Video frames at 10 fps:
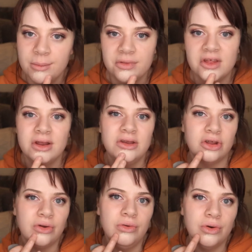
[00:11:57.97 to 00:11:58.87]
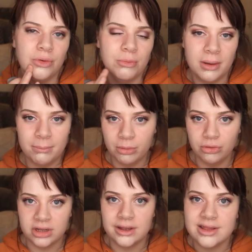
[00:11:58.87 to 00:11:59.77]
but then I don't on my
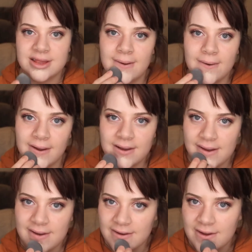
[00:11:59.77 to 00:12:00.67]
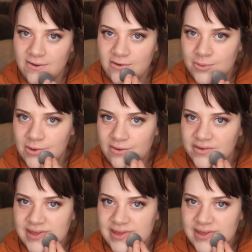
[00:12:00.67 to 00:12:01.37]
body, so I tend to go for more of a